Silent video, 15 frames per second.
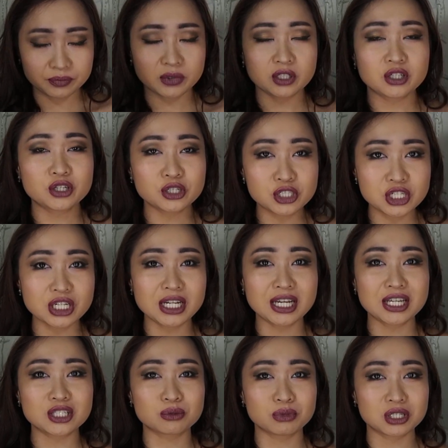the
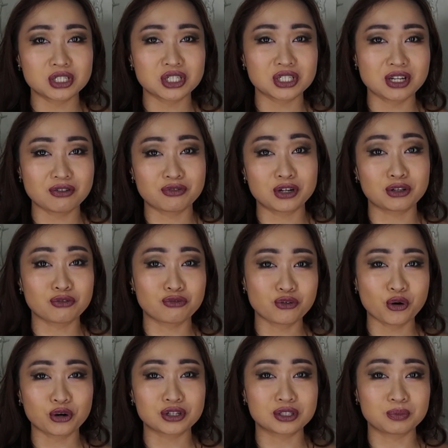cushioning is much different, of
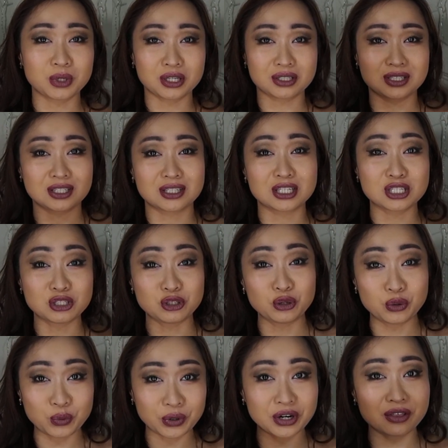course, because this is
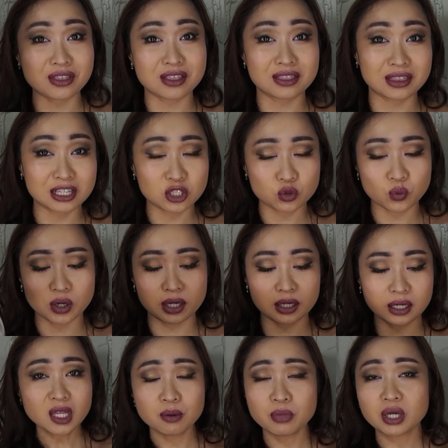newer than this
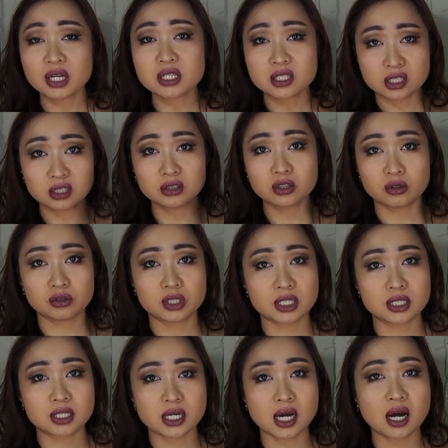one. But I still
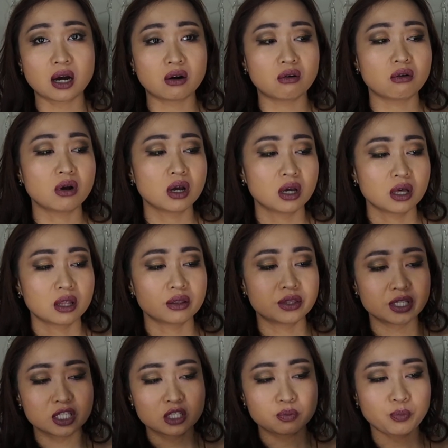noticed how
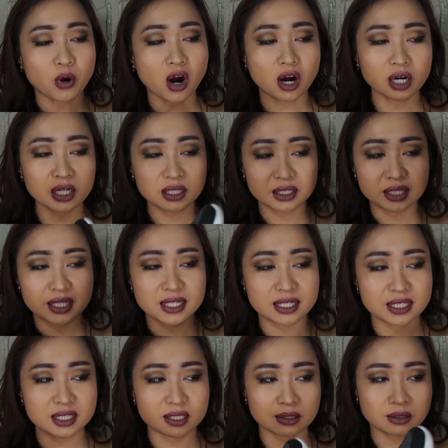this part is
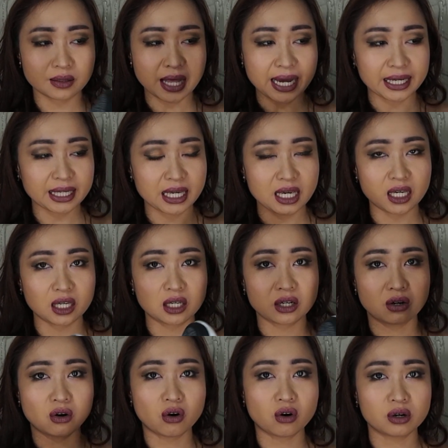still lacking
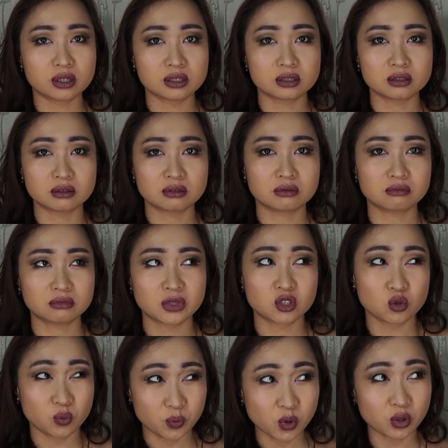on the
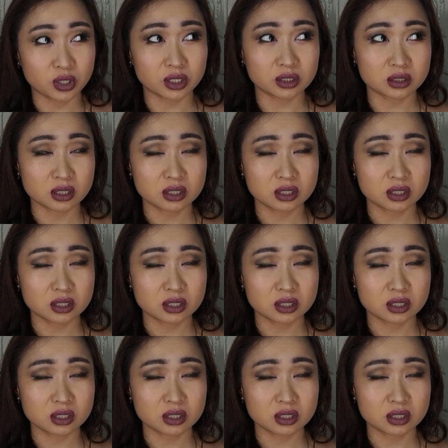support,